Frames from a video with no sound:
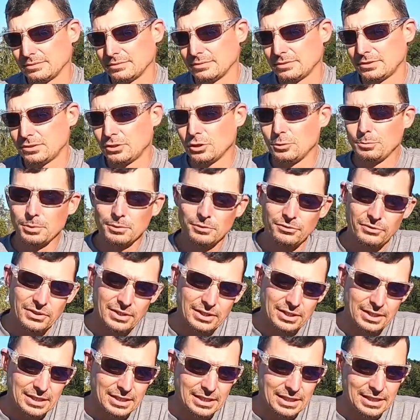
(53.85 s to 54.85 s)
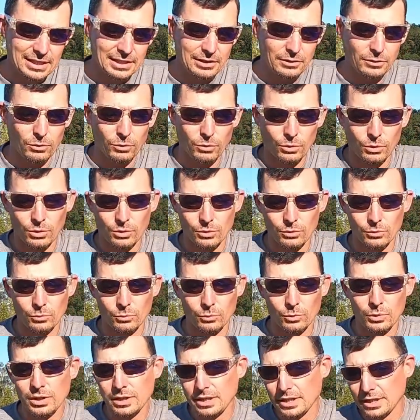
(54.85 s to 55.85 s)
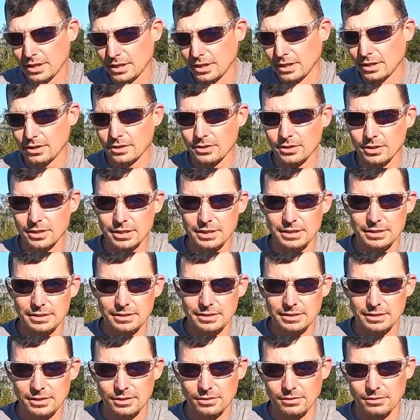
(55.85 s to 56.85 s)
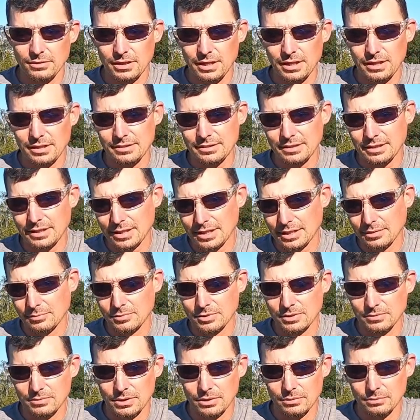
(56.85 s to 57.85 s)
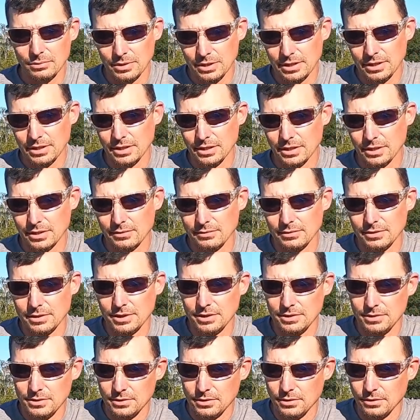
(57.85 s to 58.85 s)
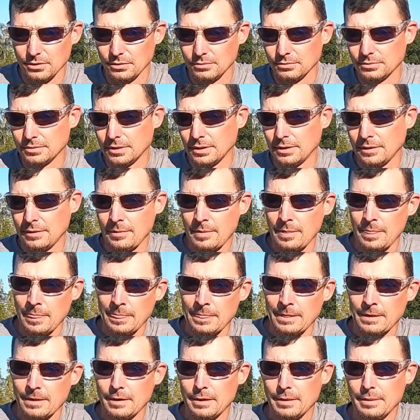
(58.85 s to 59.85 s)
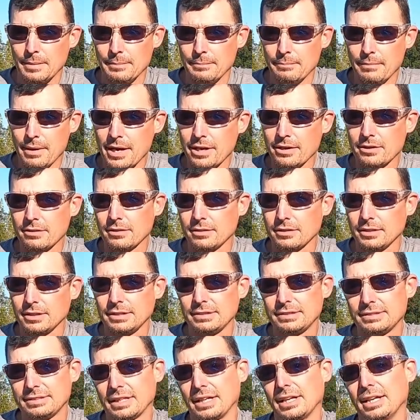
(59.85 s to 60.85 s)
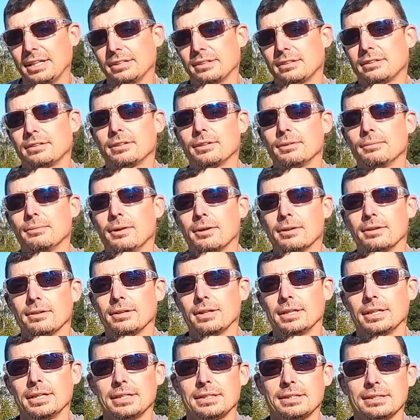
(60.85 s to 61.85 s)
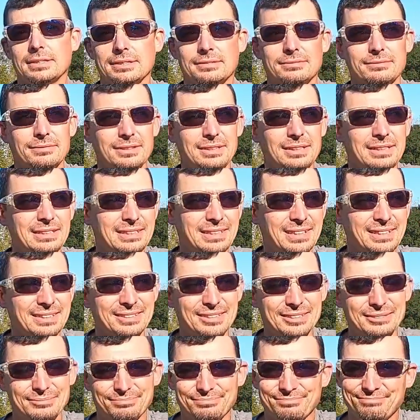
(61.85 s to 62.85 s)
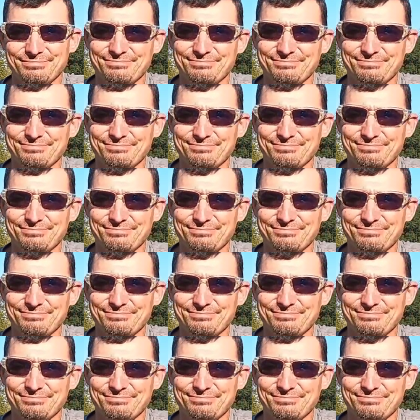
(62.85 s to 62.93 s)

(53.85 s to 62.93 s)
super finicky or really hungry, a lot of times if they're really hungry and you're on moderately stained a clear water lake, it really doesn't